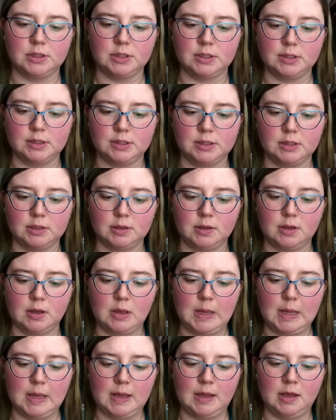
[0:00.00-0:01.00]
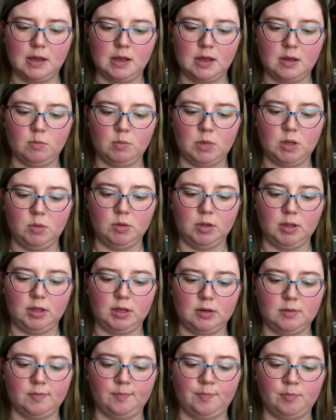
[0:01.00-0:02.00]
just
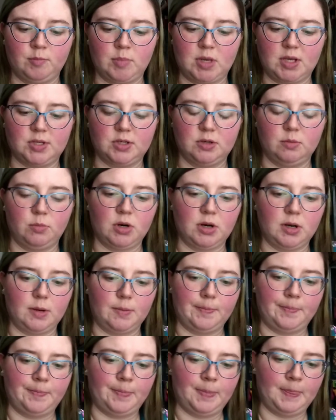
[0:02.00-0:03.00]
Maybelline Master Prime.